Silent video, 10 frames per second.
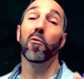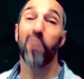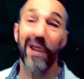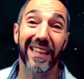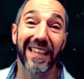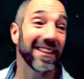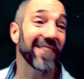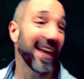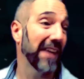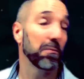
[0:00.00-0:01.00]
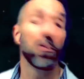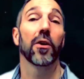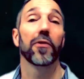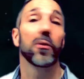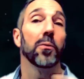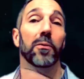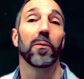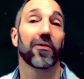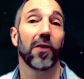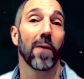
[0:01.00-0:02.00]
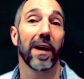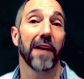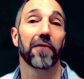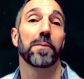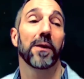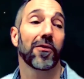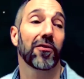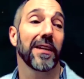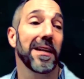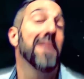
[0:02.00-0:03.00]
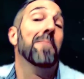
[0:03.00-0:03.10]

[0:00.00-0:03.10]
really this has more to do with what's going on spiritually.